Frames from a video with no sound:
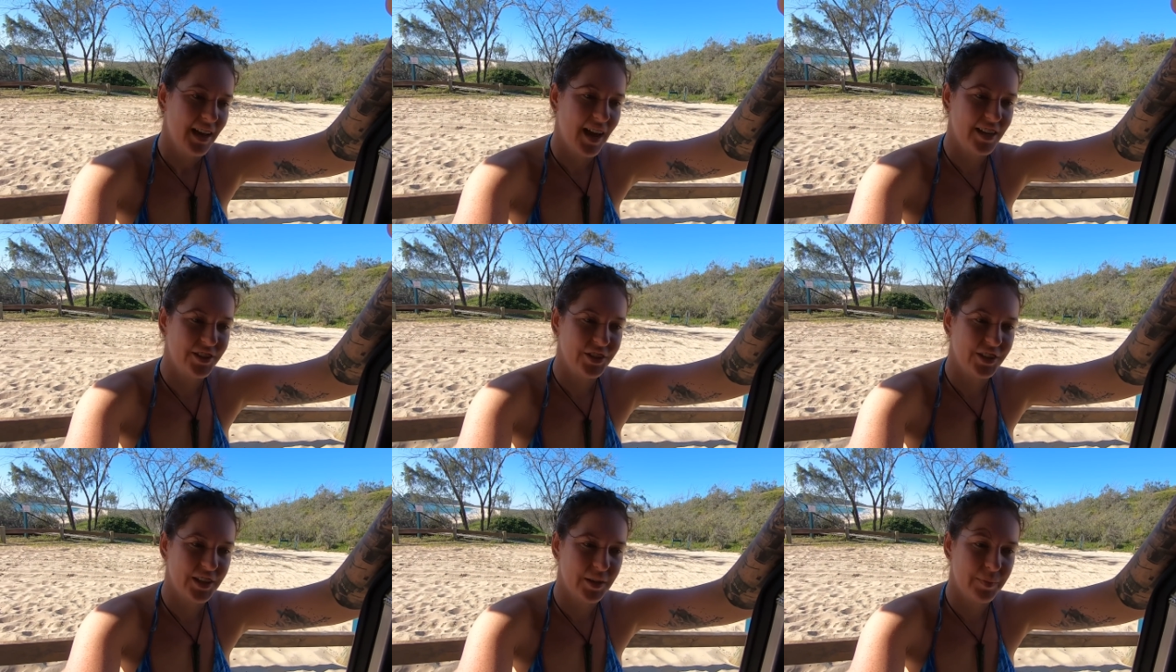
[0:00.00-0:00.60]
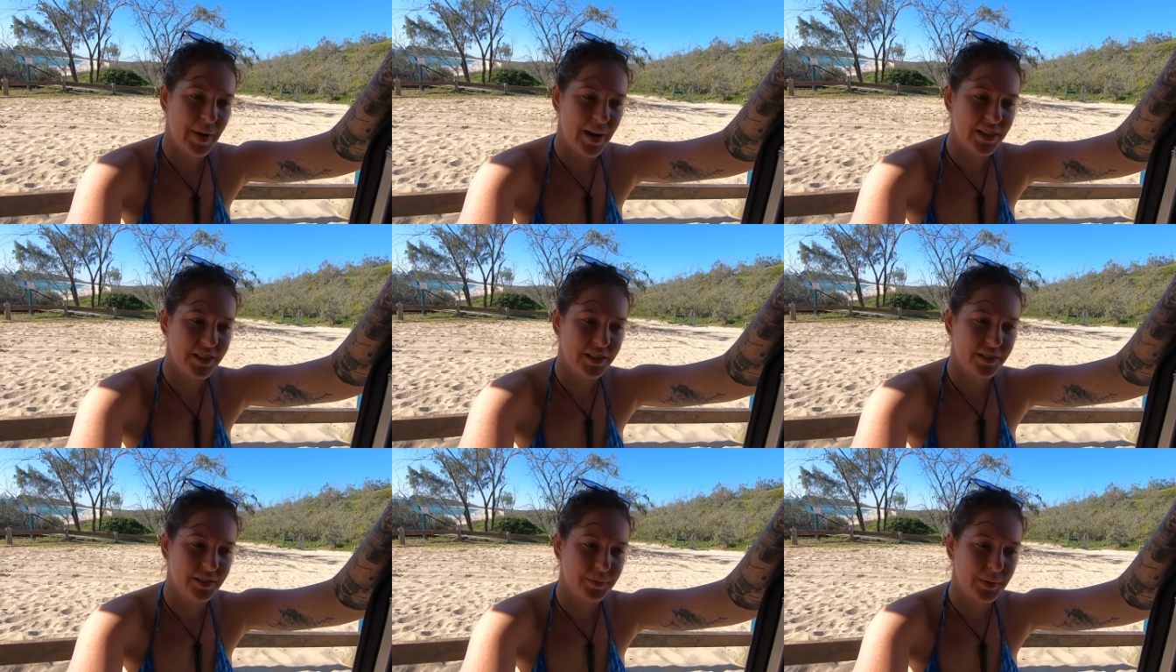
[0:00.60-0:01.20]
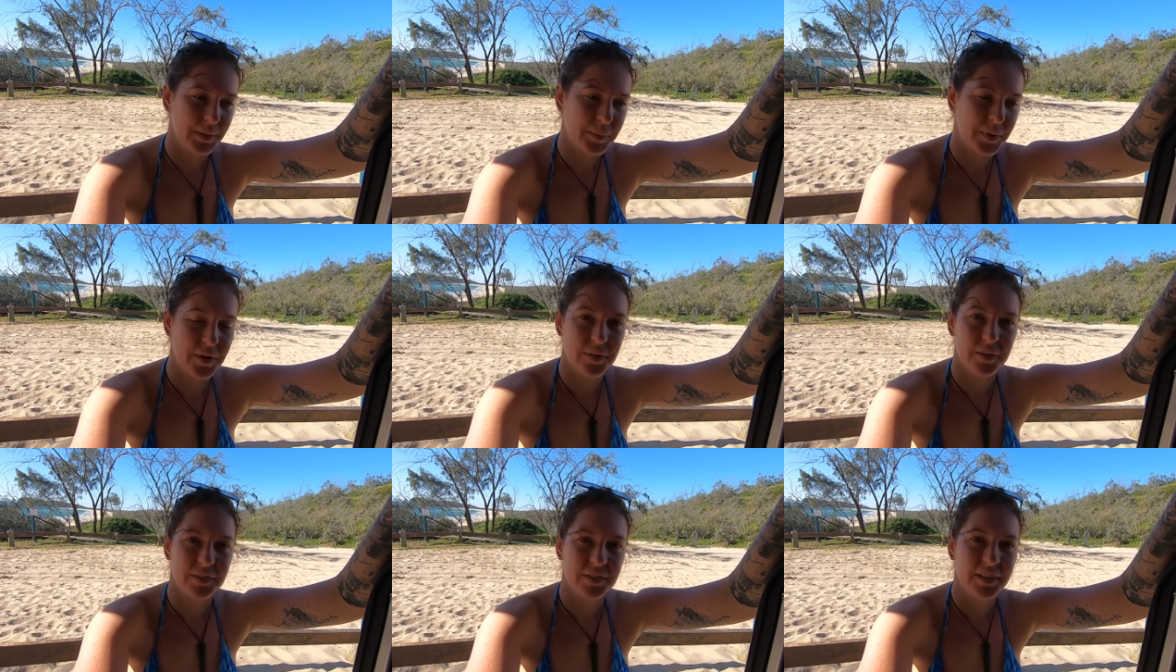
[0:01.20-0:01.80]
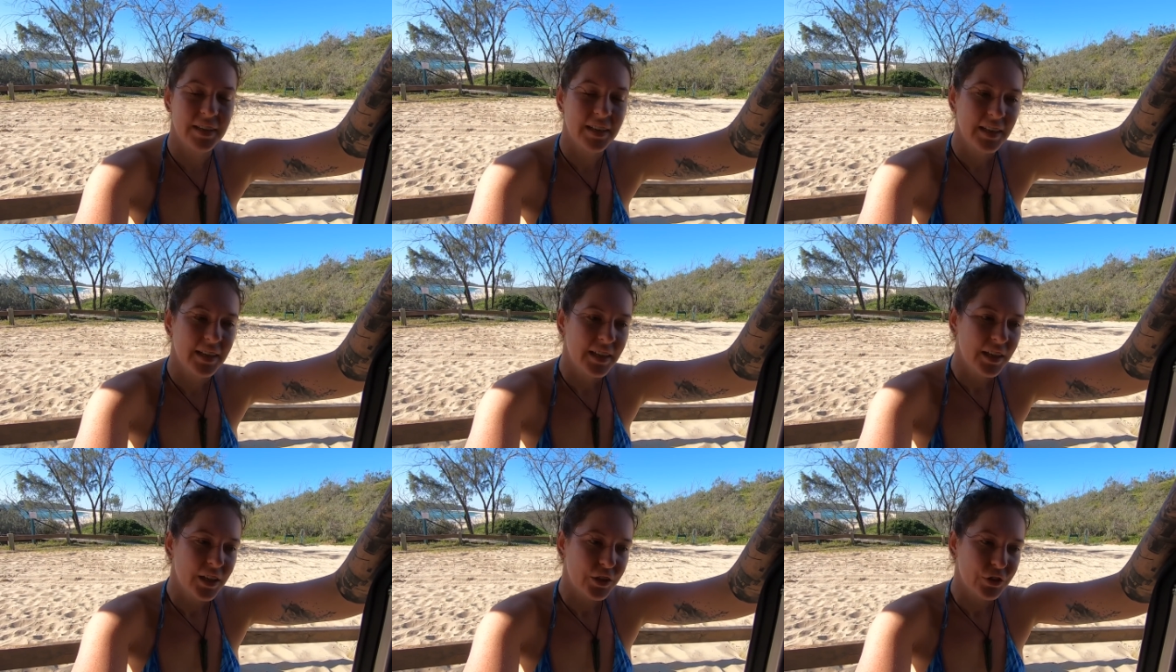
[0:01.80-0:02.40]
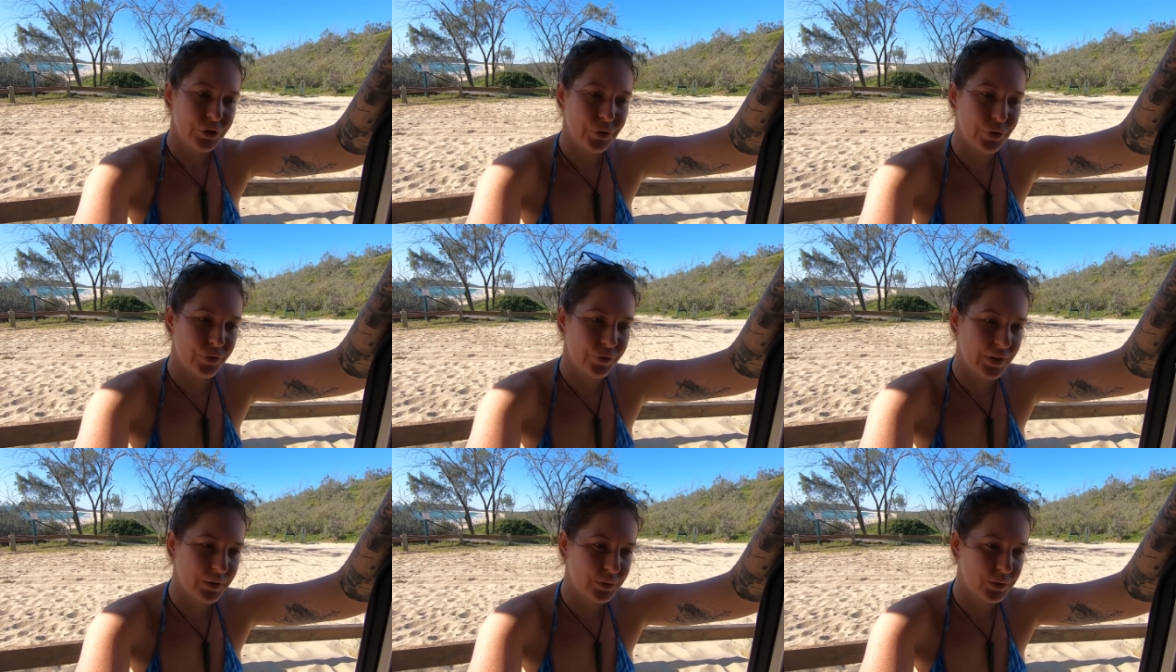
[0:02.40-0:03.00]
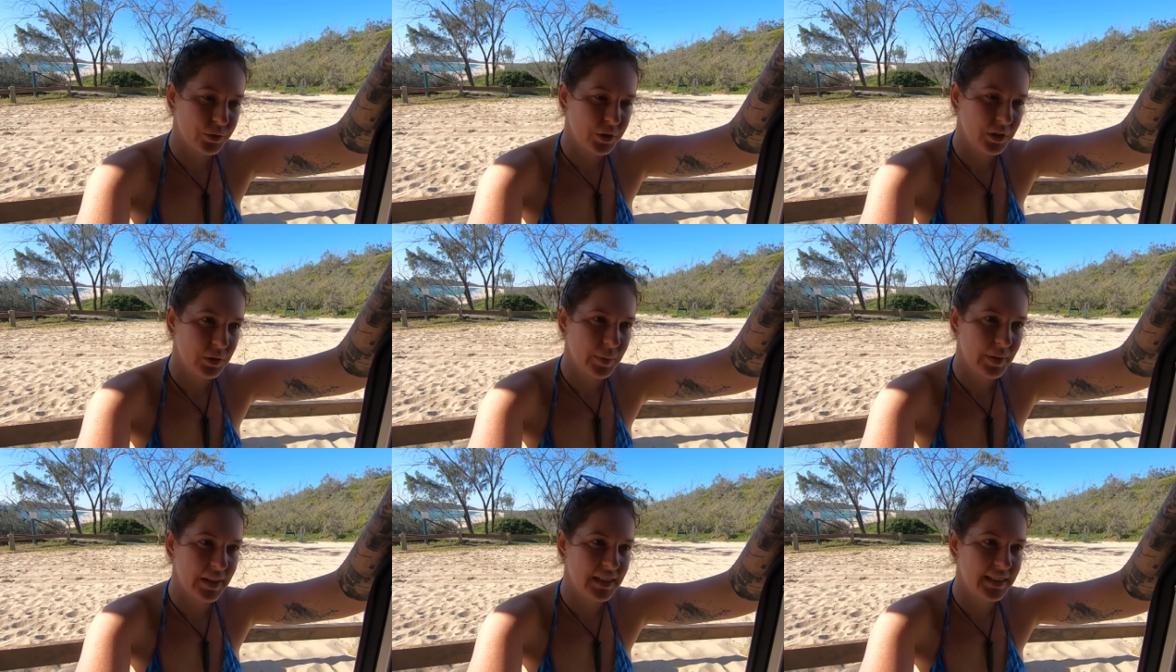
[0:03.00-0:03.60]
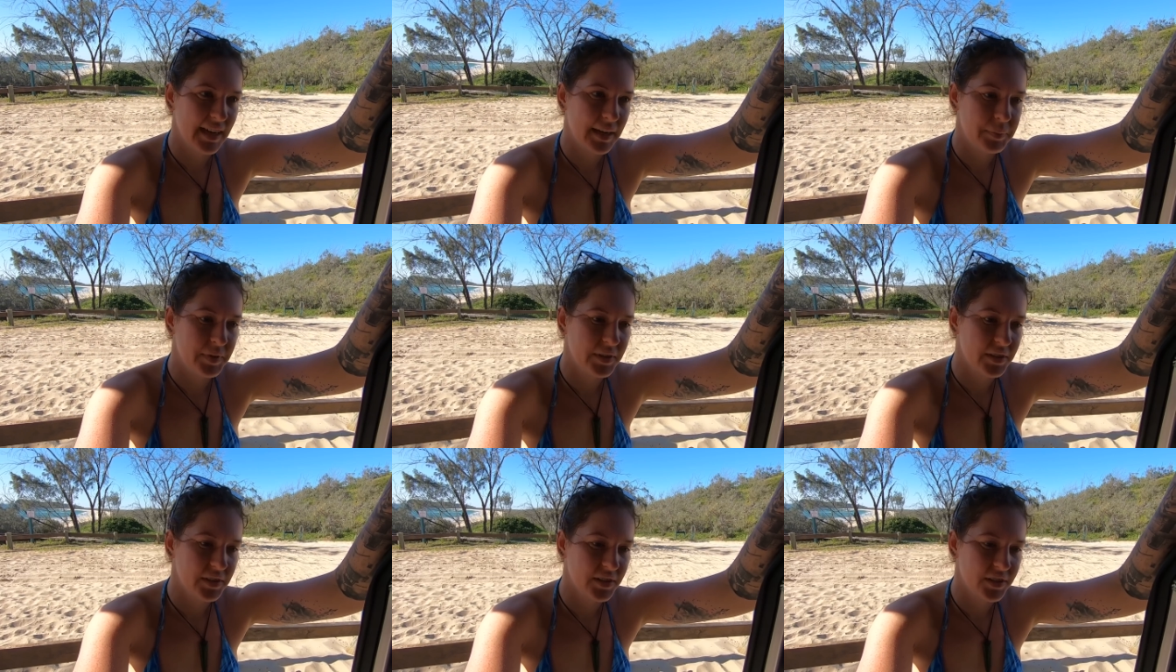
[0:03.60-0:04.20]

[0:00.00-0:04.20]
as you can imagine, we weren't too thrilled when this happened.